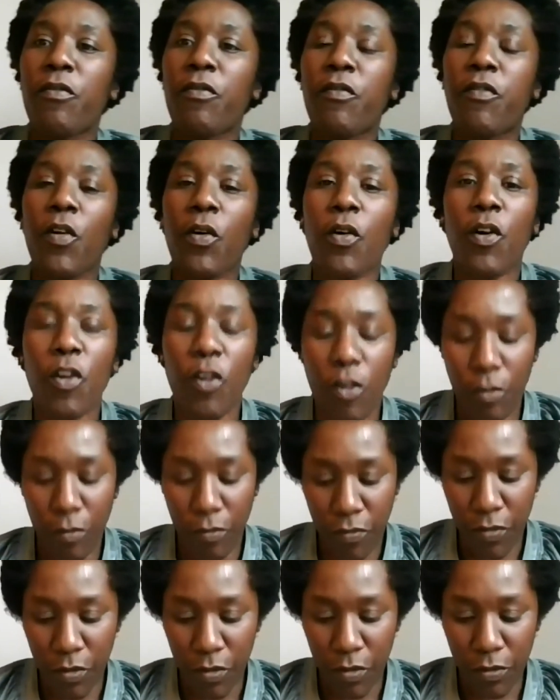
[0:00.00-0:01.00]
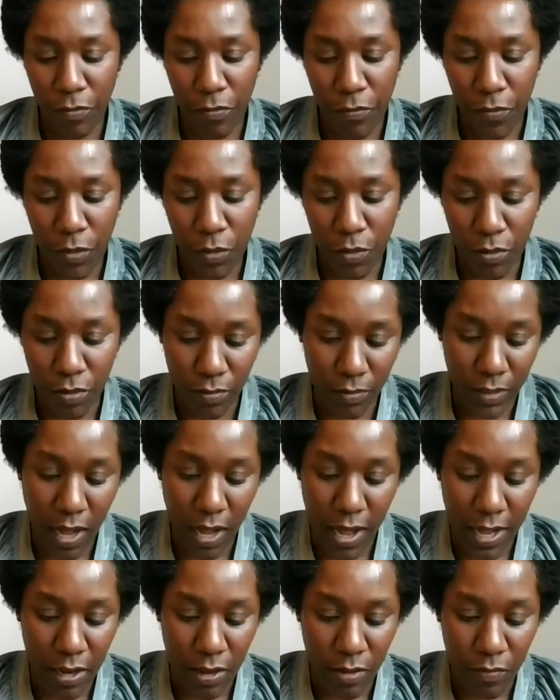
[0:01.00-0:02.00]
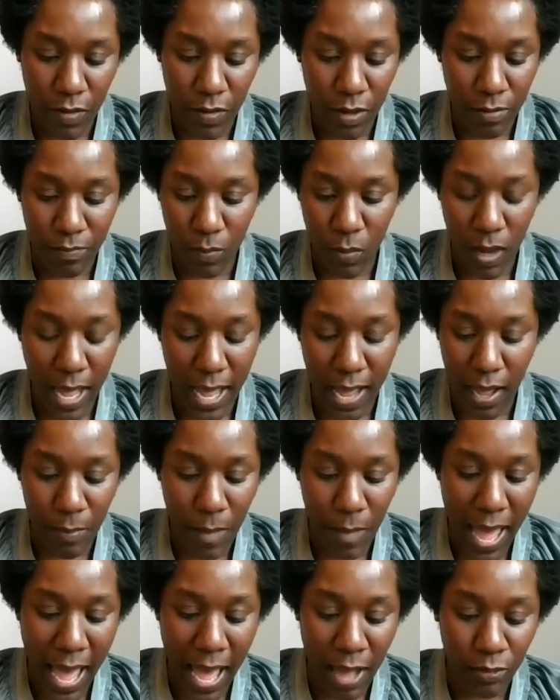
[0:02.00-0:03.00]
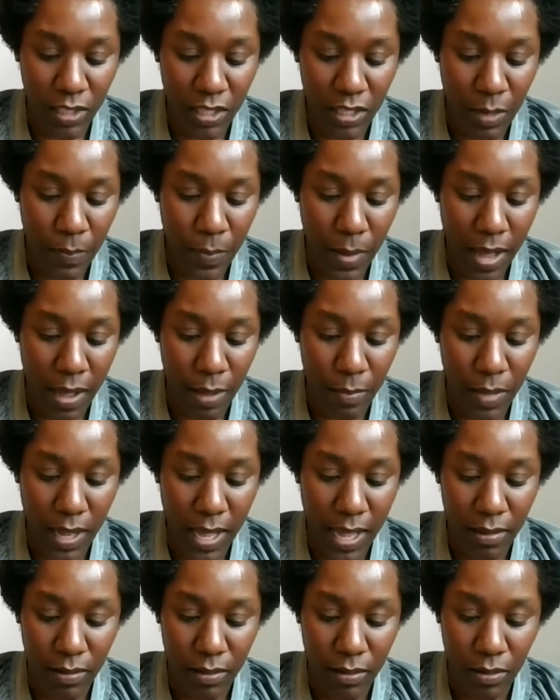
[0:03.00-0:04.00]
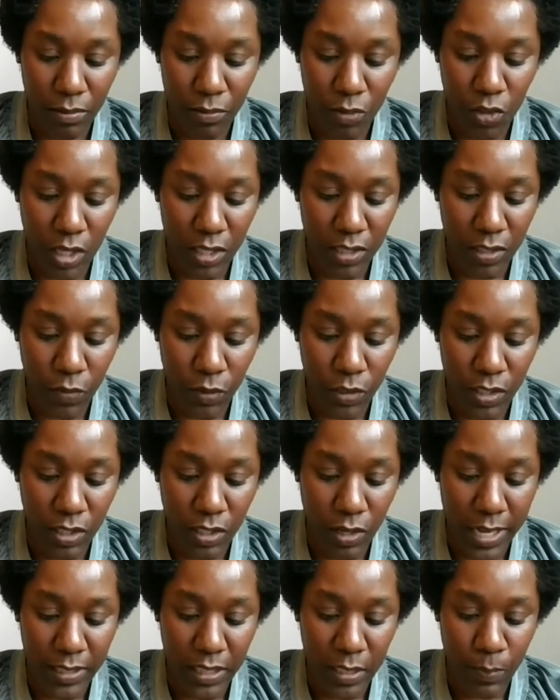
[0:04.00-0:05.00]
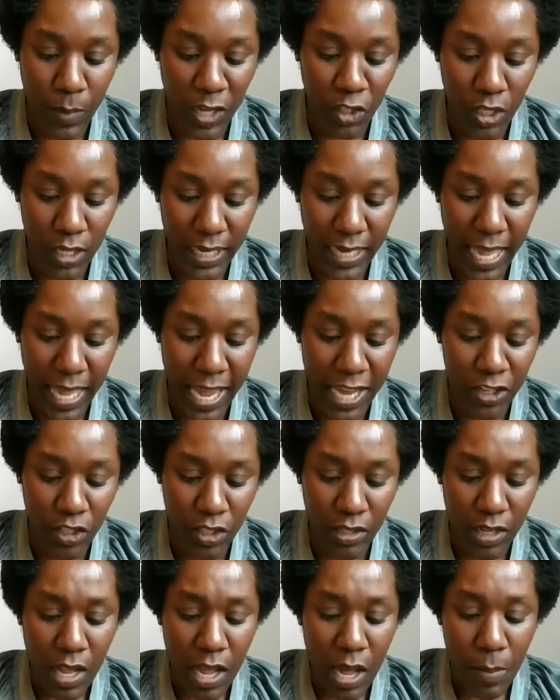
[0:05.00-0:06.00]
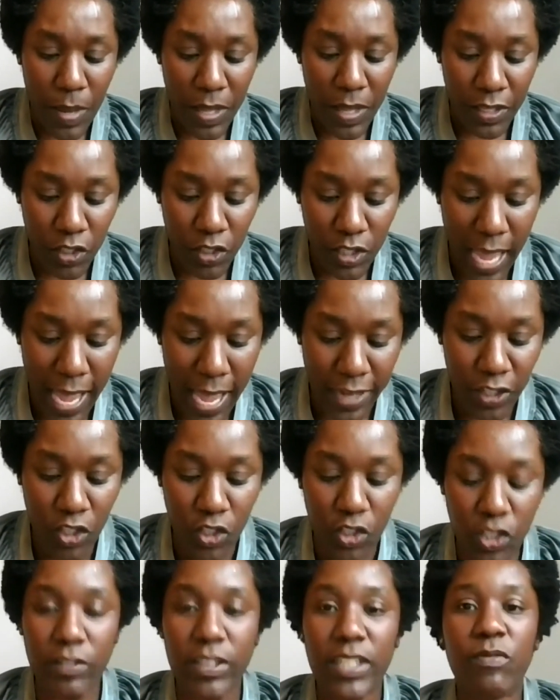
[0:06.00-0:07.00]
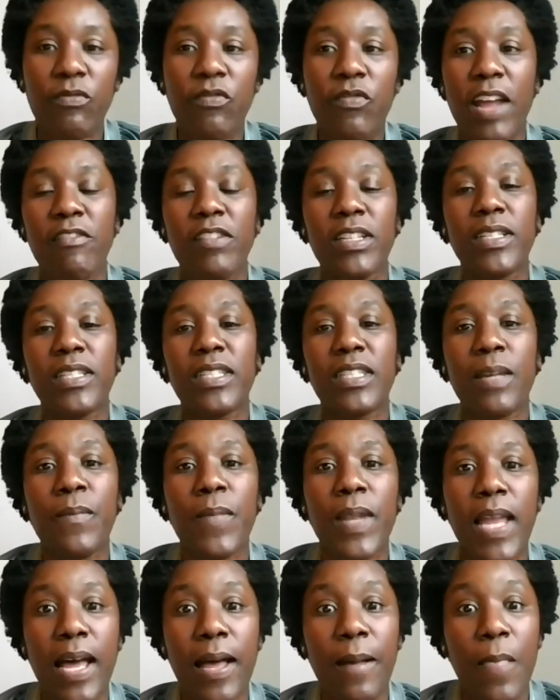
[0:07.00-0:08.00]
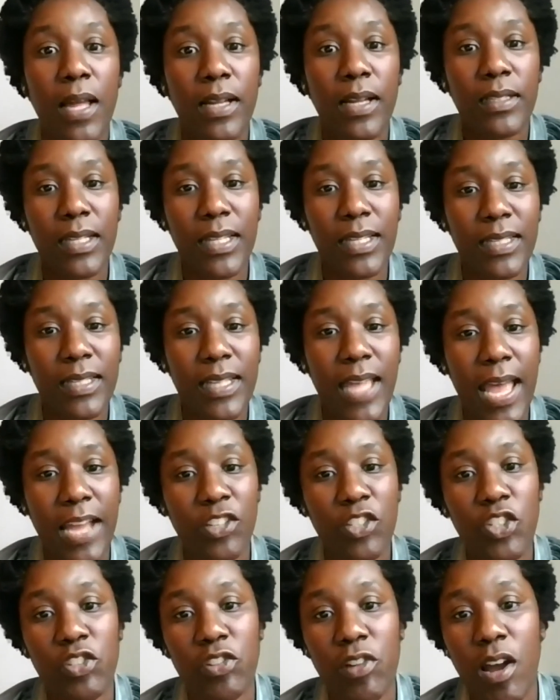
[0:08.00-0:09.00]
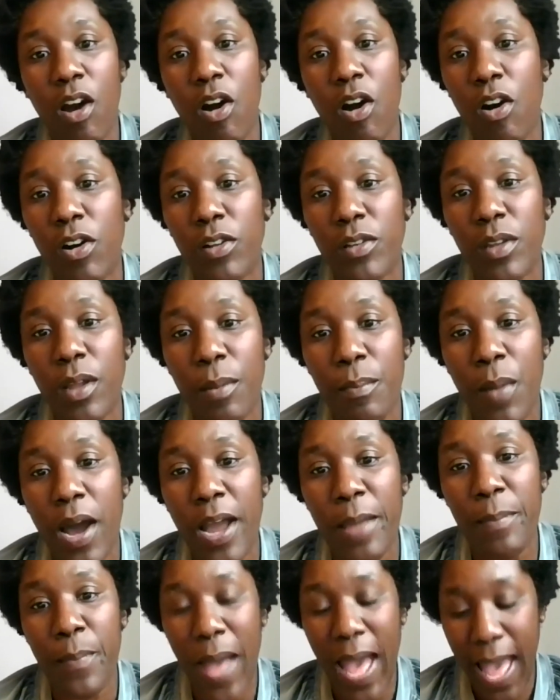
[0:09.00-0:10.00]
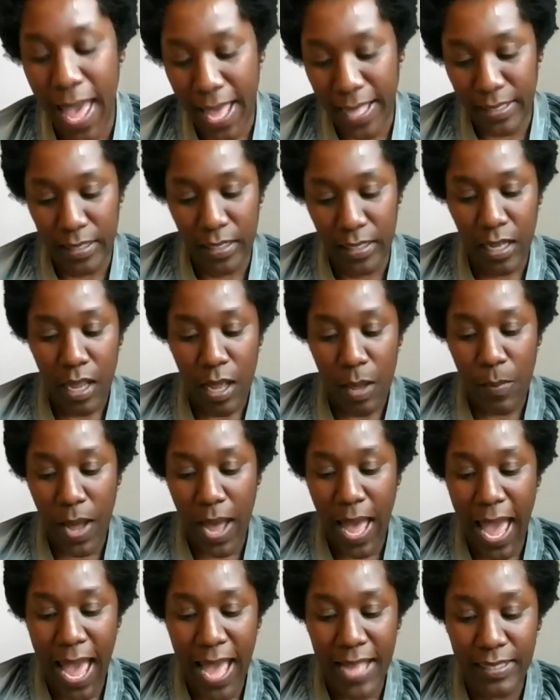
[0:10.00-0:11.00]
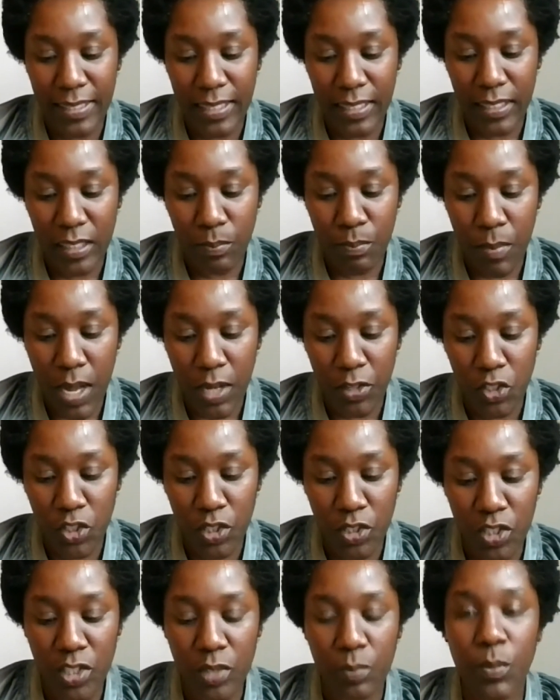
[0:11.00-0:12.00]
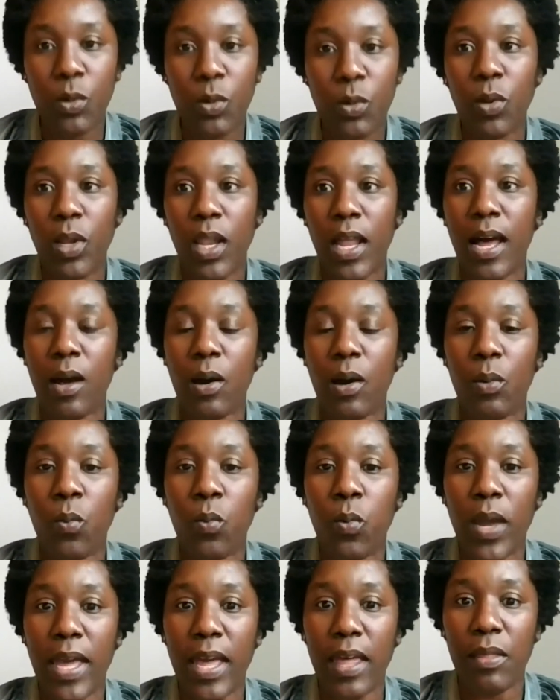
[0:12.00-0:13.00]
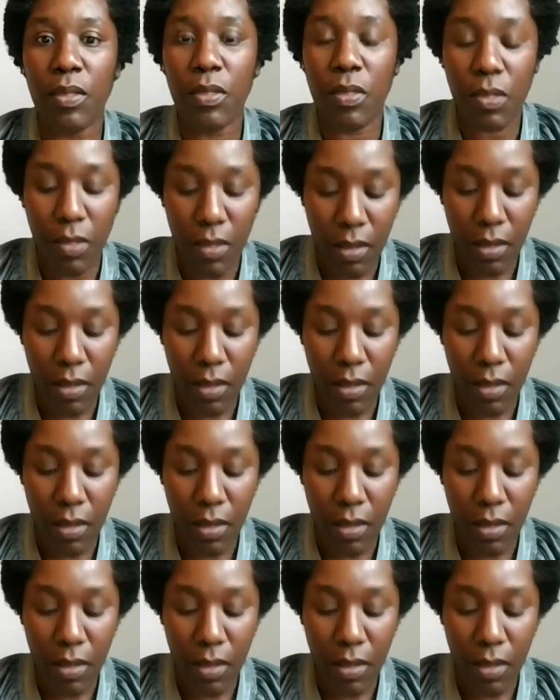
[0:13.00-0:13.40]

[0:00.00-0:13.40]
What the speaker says: for kind of out and just for like special occasions. But the texture is very similar to the texture on my bands. But as it's much a smaller width,